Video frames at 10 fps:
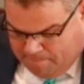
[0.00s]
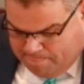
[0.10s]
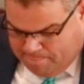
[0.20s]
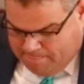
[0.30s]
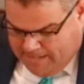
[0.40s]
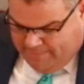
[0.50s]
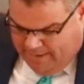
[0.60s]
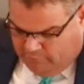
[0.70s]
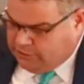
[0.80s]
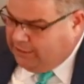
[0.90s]
And there
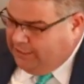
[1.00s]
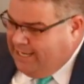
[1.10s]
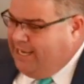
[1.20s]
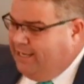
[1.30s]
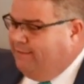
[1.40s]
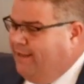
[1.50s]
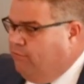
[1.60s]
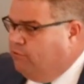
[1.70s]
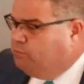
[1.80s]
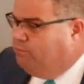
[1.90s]
was a lid that
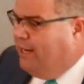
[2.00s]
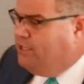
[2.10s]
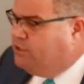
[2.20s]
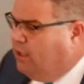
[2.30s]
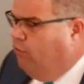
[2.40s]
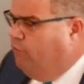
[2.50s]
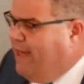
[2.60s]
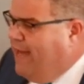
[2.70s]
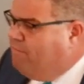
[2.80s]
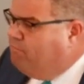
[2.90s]
was placed on
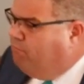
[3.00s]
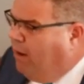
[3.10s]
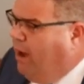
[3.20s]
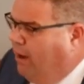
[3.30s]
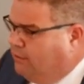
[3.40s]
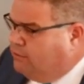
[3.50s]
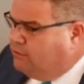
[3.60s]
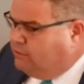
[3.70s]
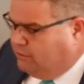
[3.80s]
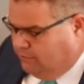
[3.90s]
that
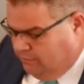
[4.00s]
box.